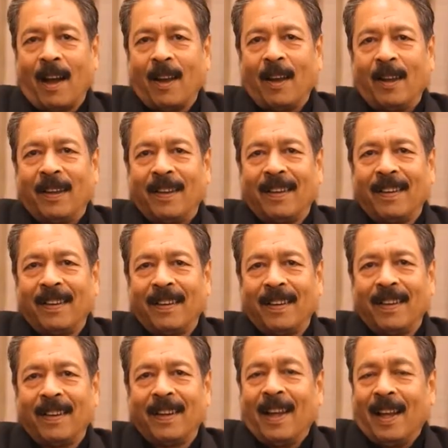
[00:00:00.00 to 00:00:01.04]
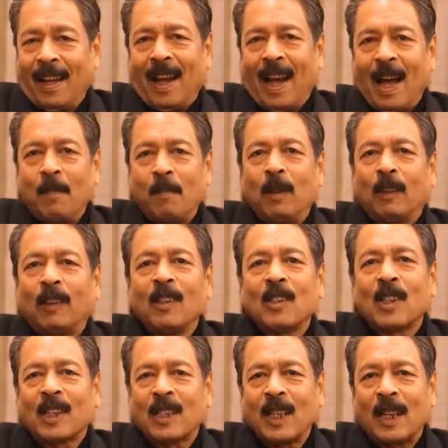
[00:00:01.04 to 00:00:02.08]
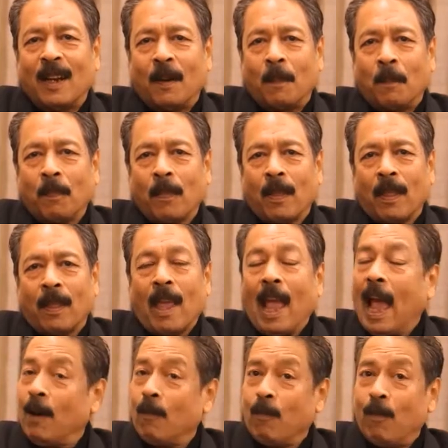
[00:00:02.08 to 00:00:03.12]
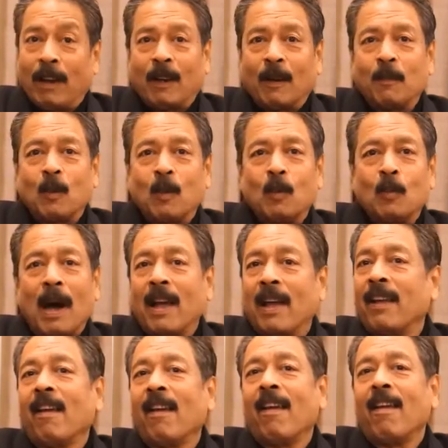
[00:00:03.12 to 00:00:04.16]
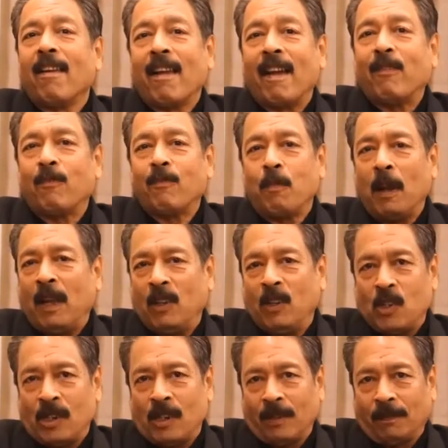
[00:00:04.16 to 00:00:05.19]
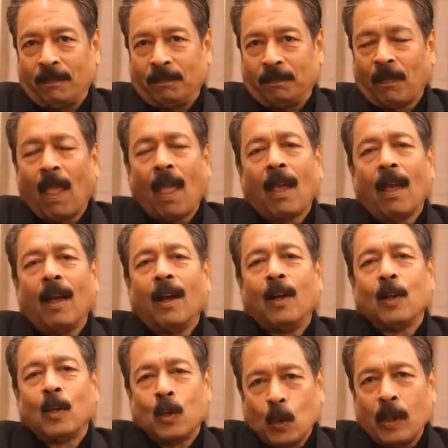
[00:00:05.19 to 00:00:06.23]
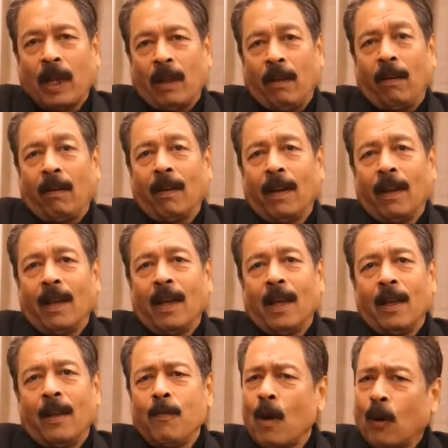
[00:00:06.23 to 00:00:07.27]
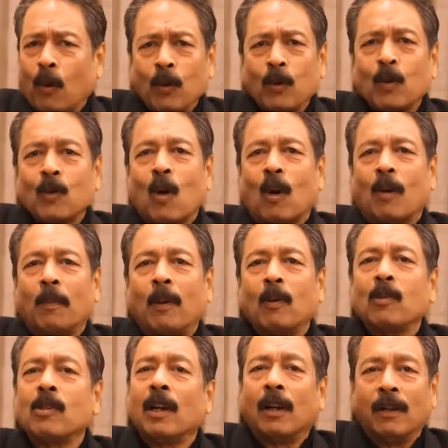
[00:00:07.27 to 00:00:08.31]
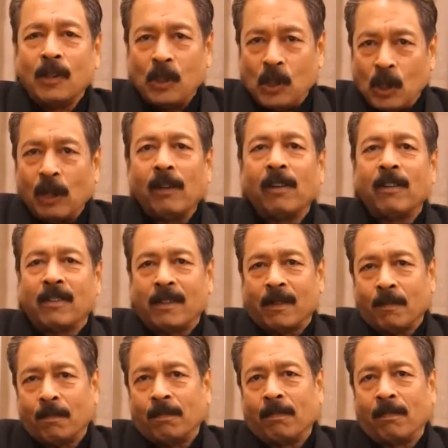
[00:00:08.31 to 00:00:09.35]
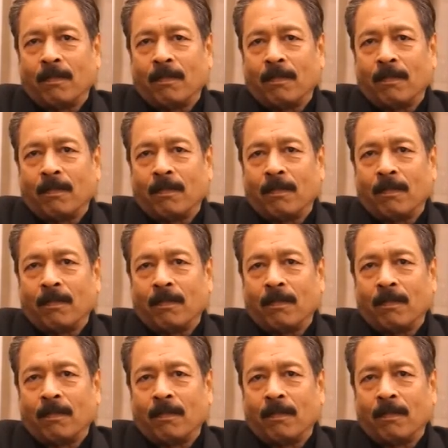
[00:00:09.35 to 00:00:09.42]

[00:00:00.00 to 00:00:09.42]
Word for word: Hi, I'm Nitin Saxena and welcome to my life page. Today, we are going to talk about journalism.